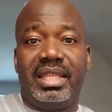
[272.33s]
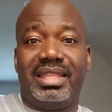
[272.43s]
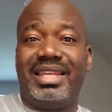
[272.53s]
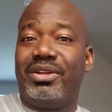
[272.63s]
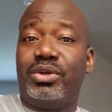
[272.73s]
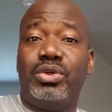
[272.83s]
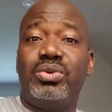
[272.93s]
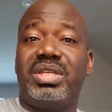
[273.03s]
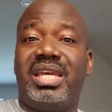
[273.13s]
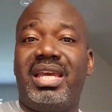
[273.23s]
Then
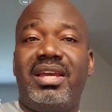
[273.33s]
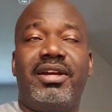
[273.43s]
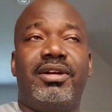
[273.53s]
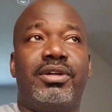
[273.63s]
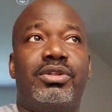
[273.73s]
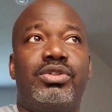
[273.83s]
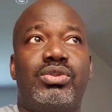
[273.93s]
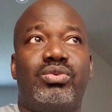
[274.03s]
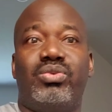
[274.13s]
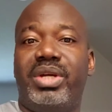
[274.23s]
who cares
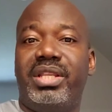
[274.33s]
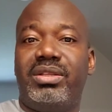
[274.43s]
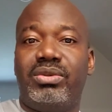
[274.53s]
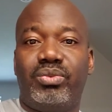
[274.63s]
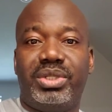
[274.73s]
when